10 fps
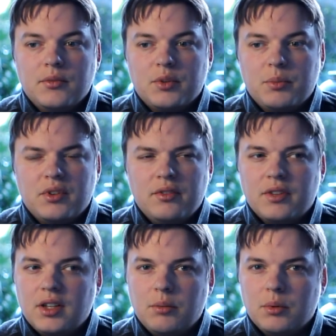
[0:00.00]

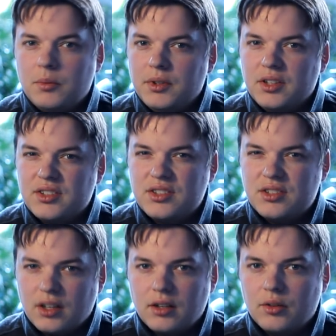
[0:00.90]
Specifically, probably the
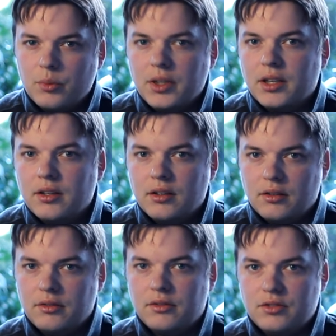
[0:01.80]
second week
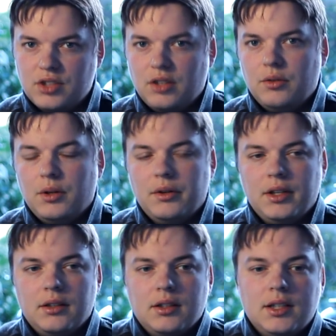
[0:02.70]
of
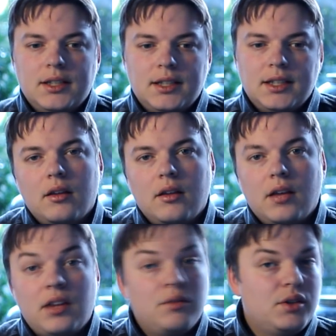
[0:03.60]
January.
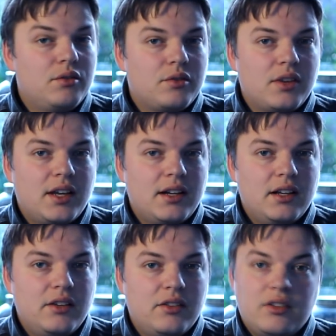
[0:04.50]
And the reason for that
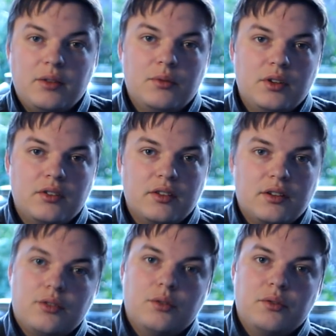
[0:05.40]
is the same reason
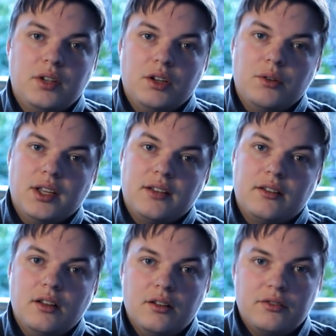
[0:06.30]
there is no video
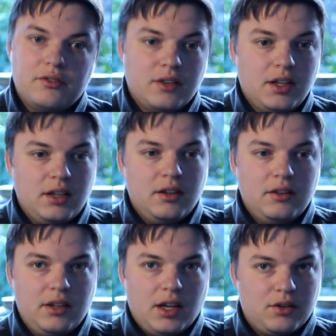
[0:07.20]
yet of
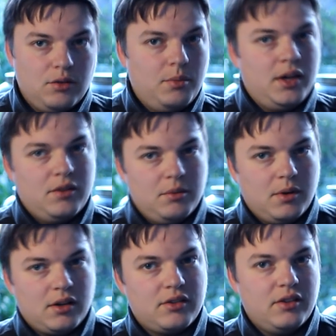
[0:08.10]
the actual battery
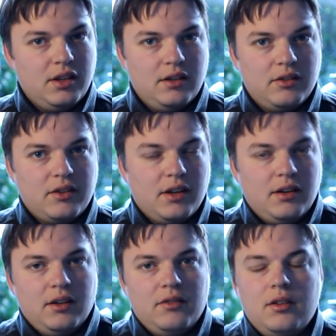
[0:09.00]
box
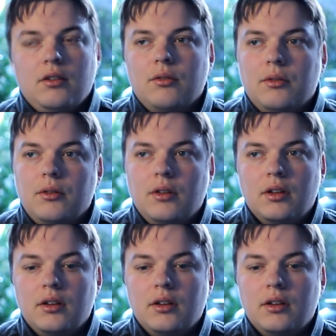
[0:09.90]
inside a vehicle.